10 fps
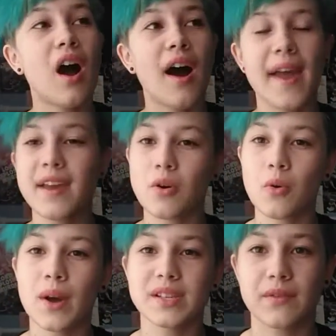I
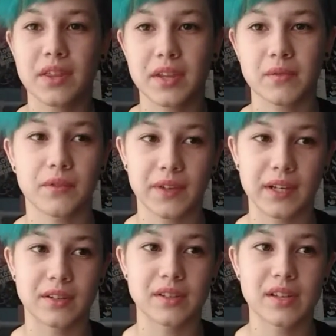always have a thing for
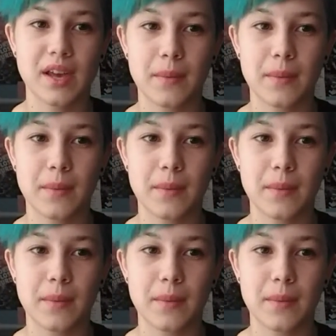villains